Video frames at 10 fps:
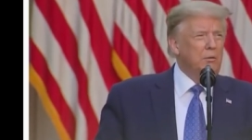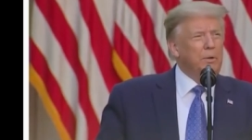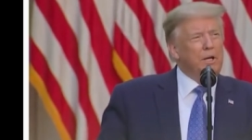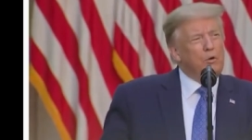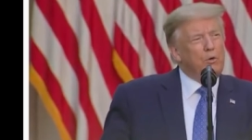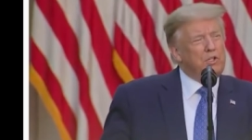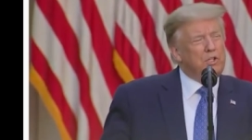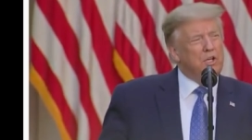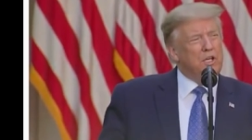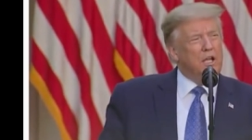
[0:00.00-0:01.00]
But in
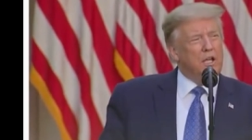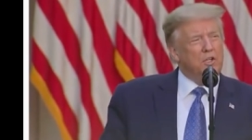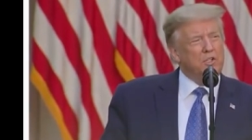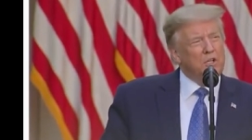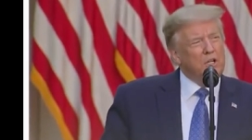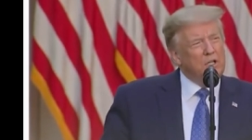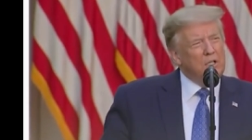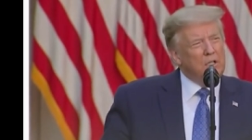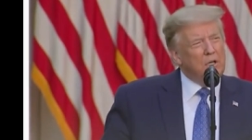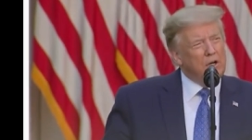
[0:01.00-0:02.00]
recent days,
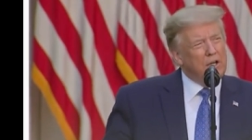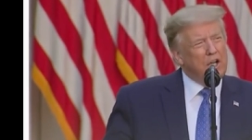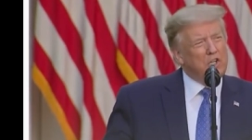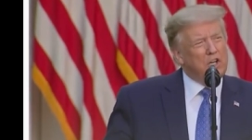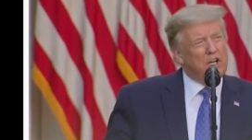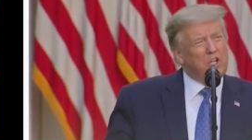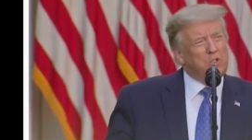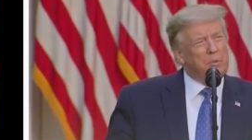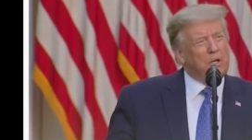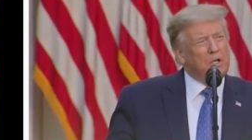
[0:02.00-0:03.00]
our nation
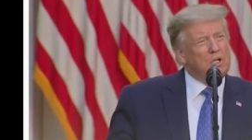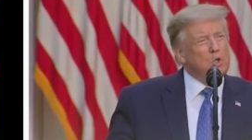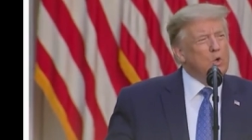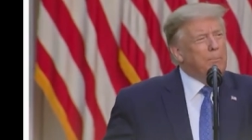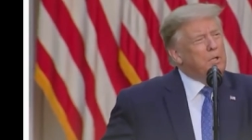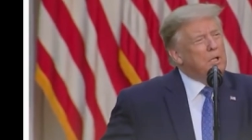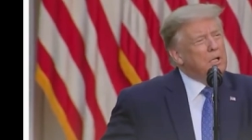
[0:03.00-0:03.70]
has been gripped